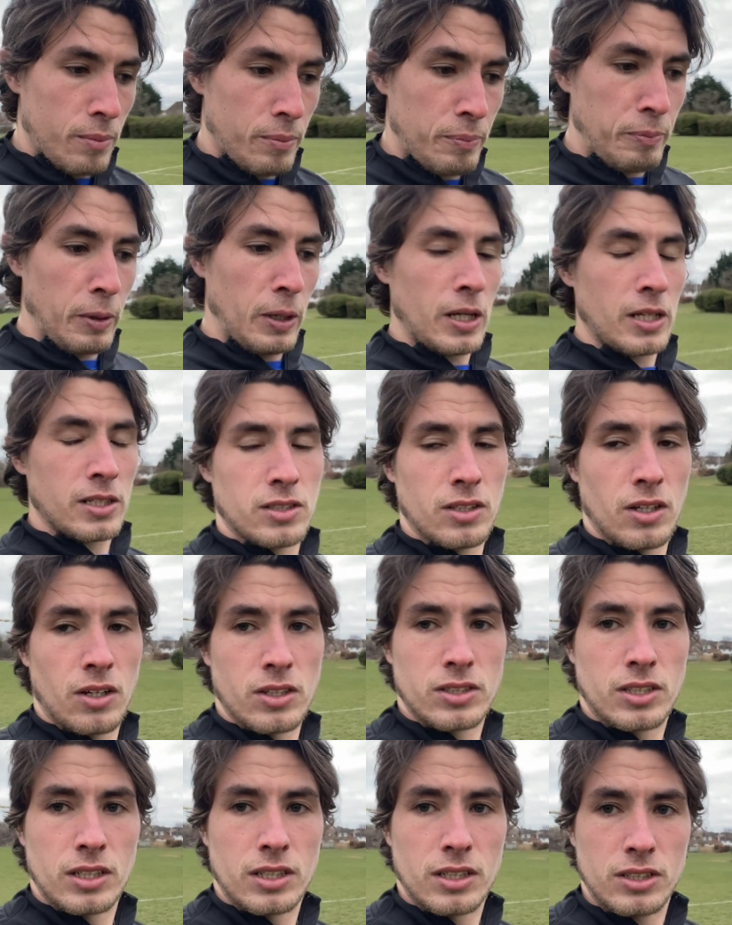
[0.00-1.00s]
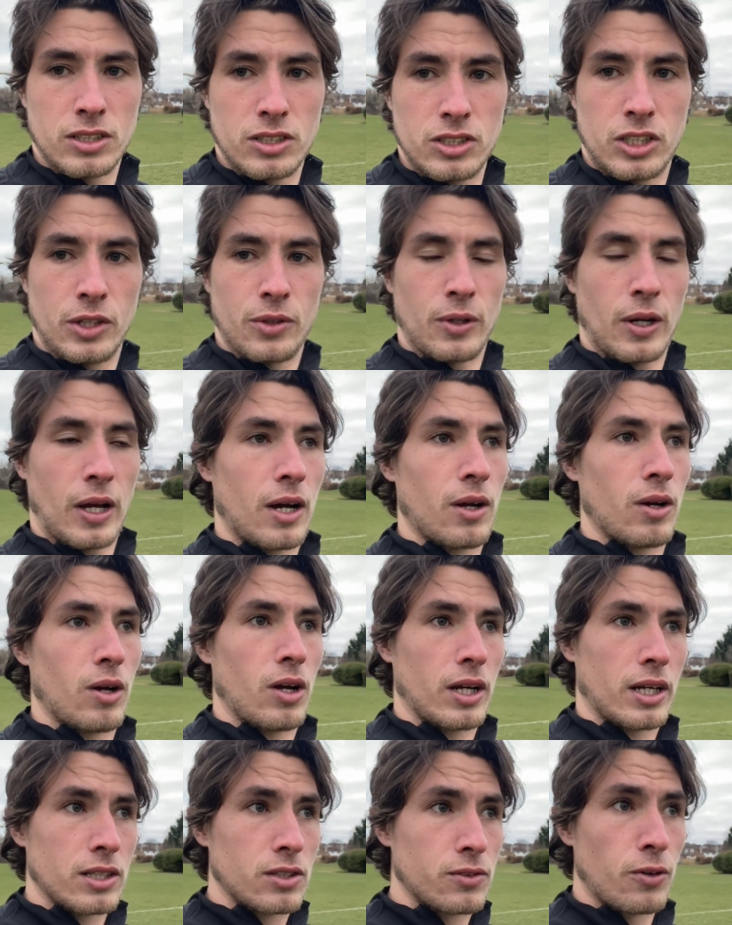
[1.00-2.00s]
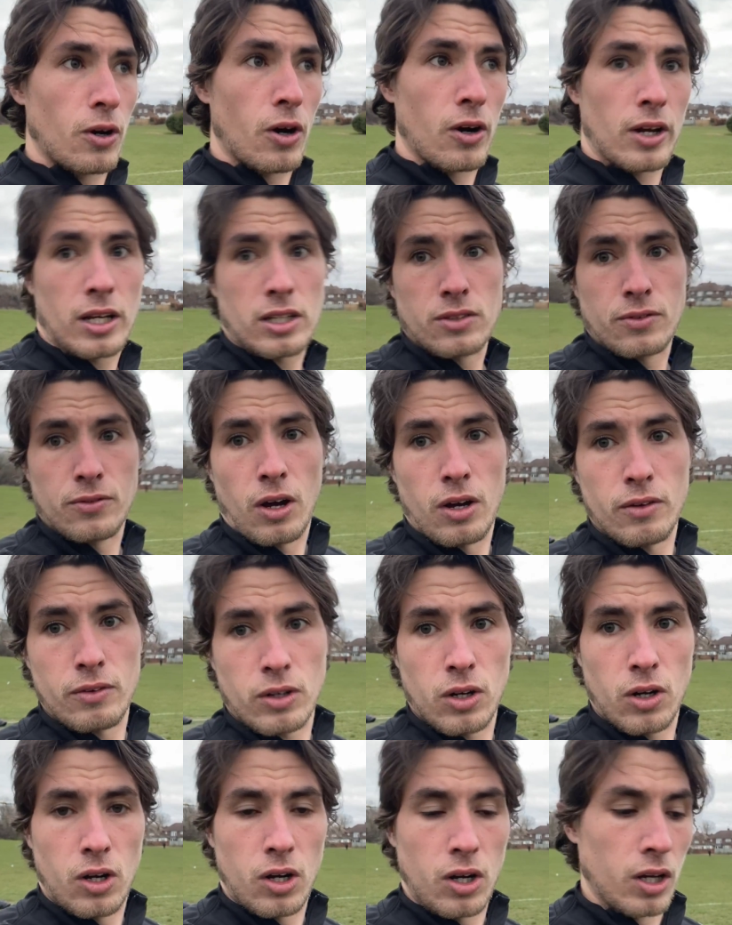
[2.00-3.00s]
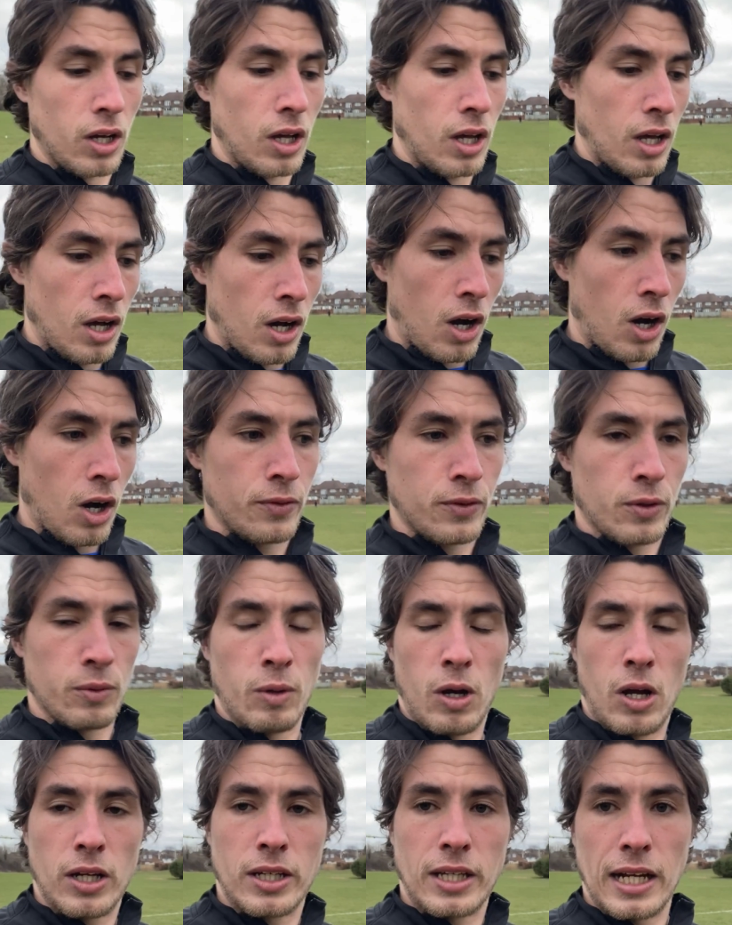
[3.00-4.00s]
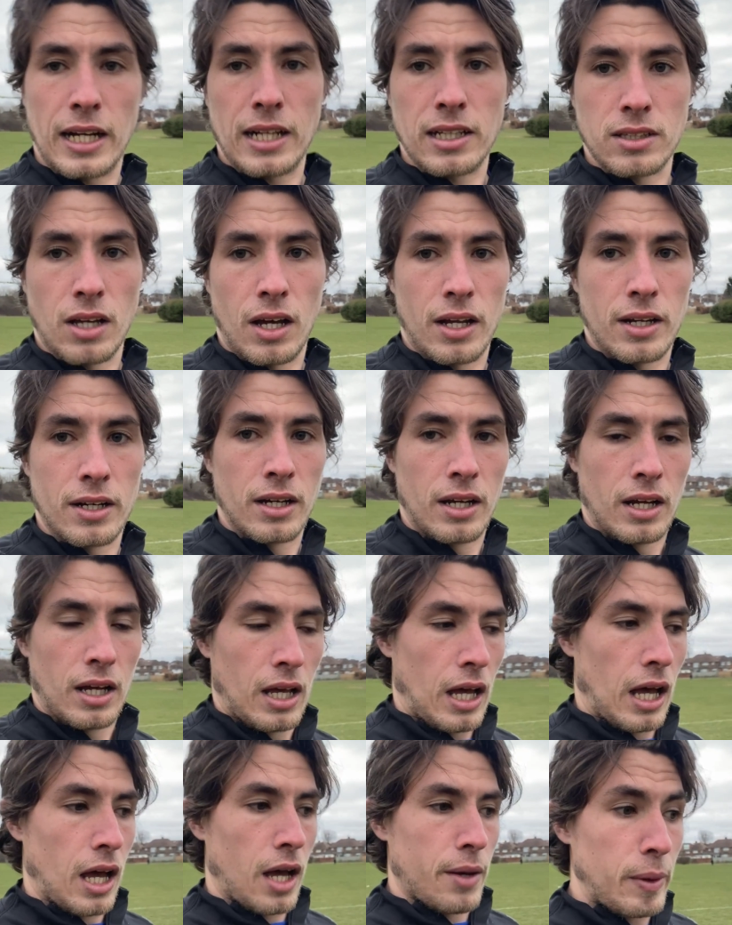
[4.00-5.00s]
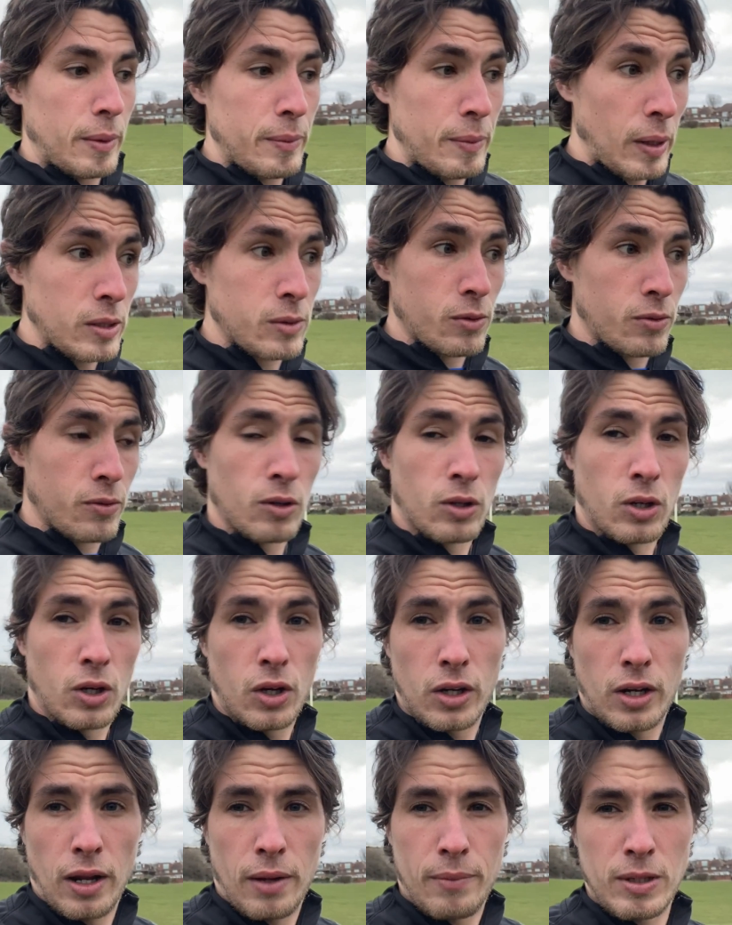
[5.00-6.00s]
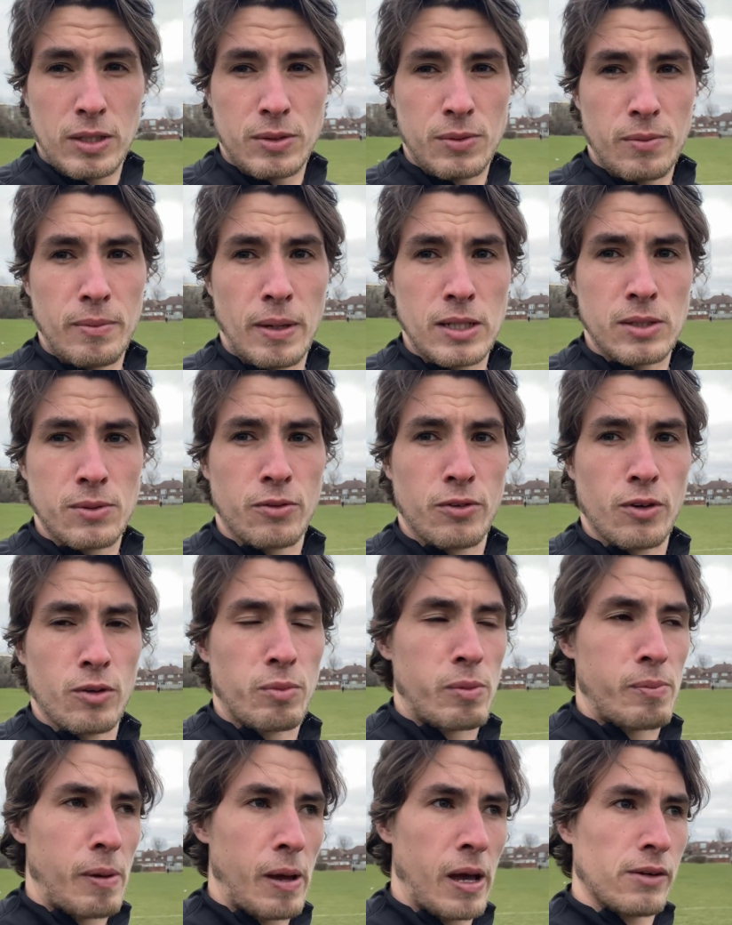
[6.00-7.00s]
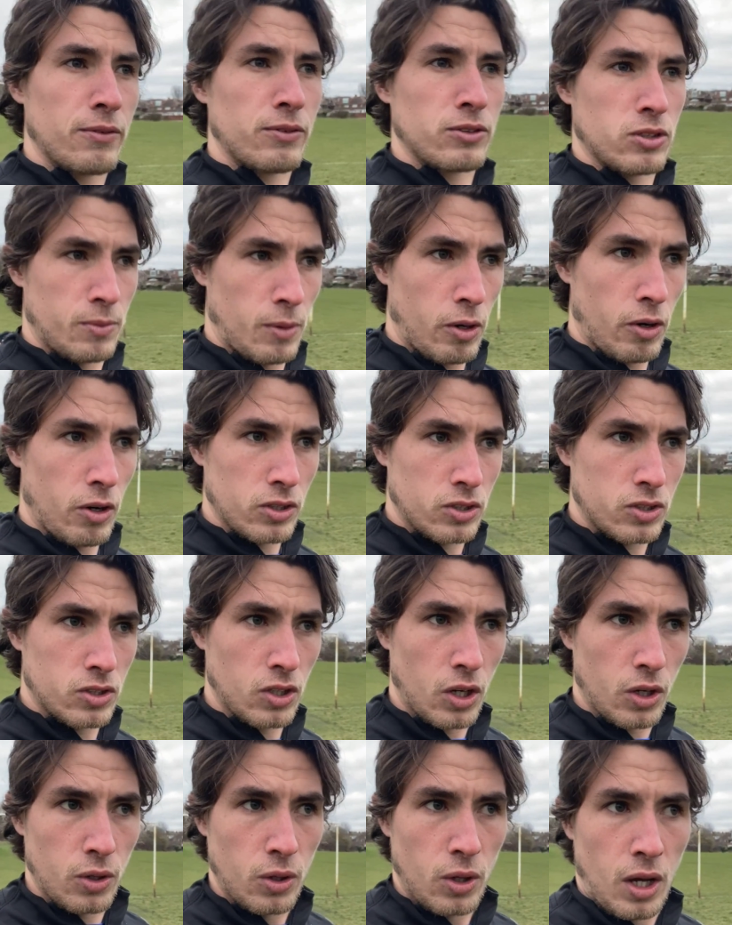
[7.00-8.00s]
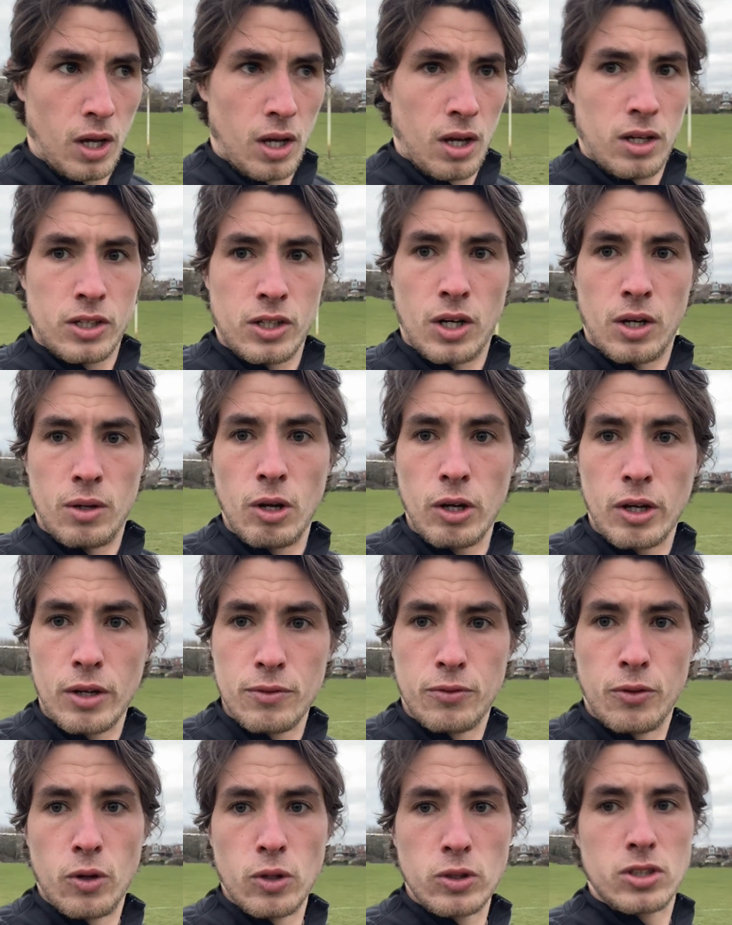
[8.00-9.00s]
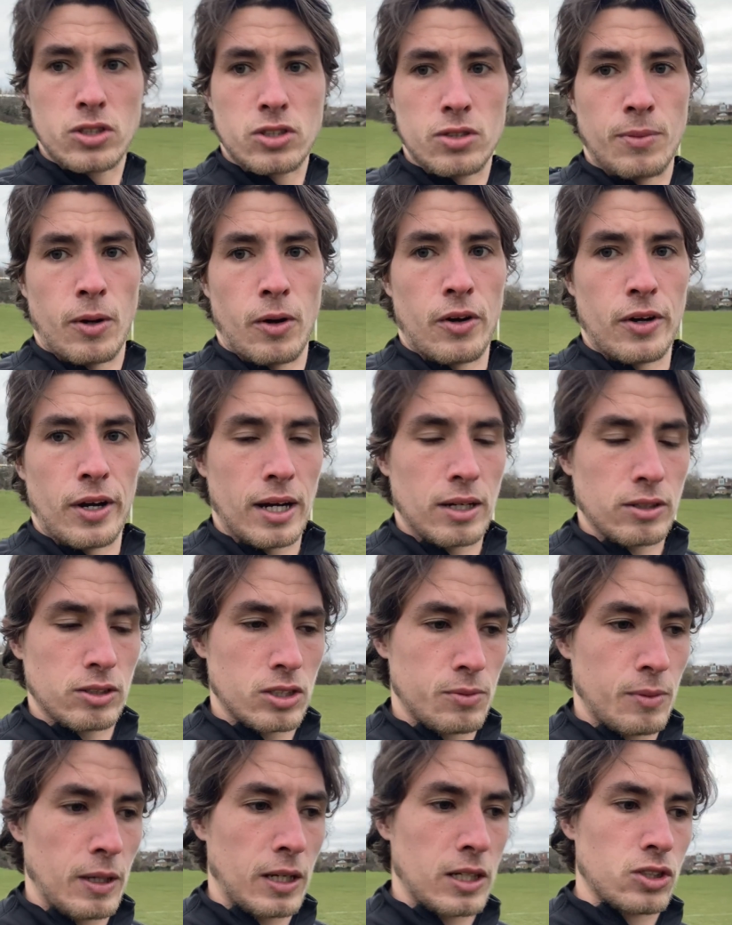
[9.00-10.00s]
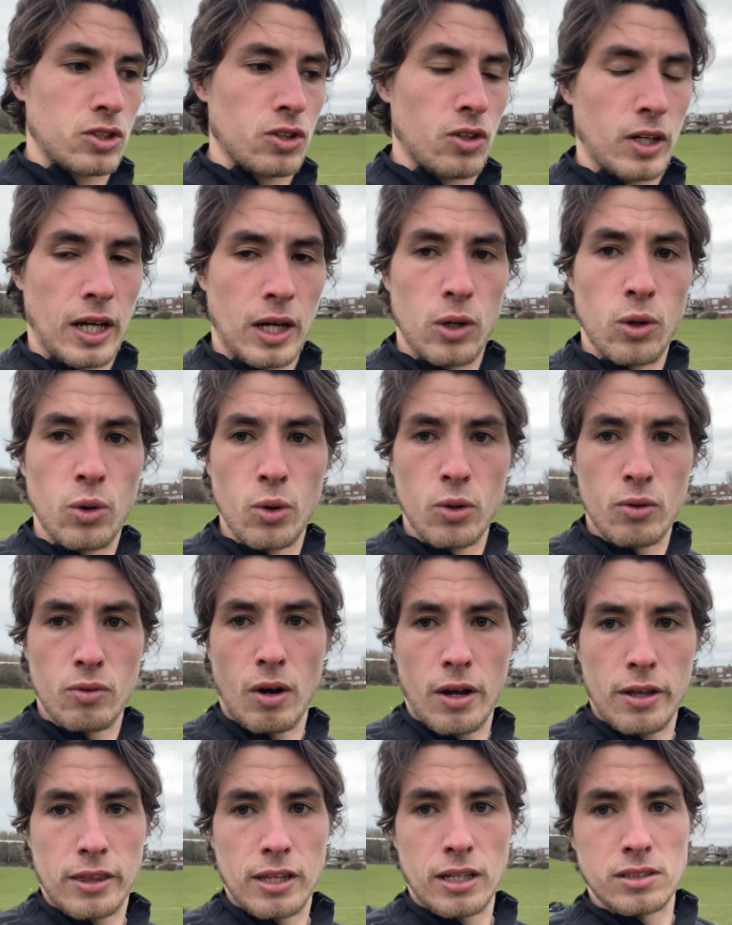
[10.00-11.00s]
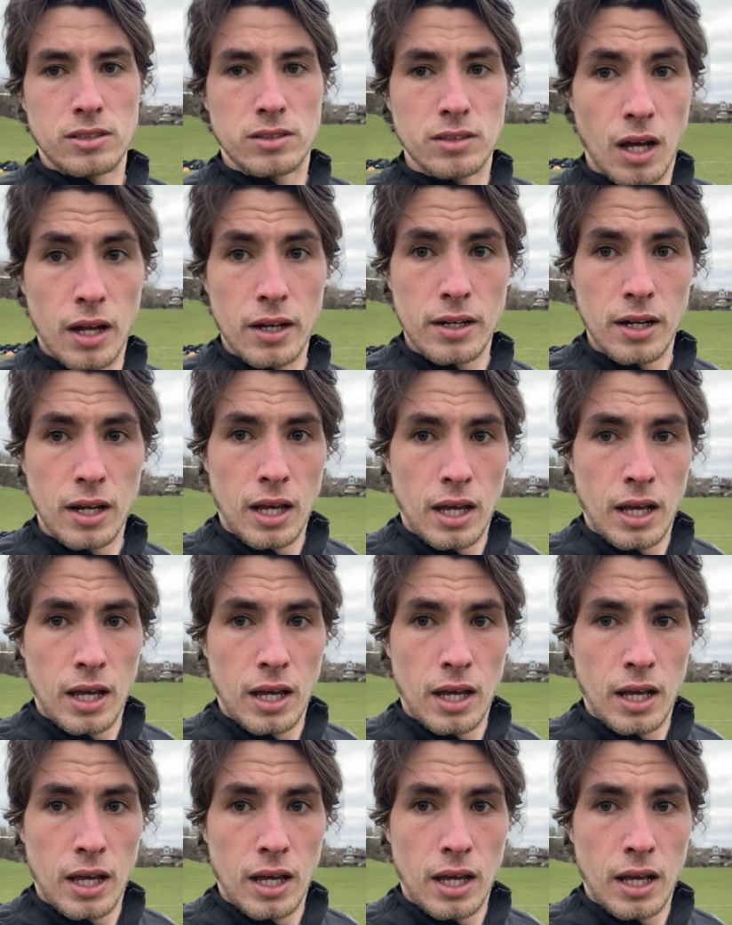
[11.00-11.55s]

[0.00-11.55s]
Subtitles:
But it's nice and chilled out, like it's Friday, it's 5 o'clock, after work, get it done. It makes me feel good, it makes me feel prepared for tomorrow. So, looking forward to tomorrow now, just making sure I get all the right things done.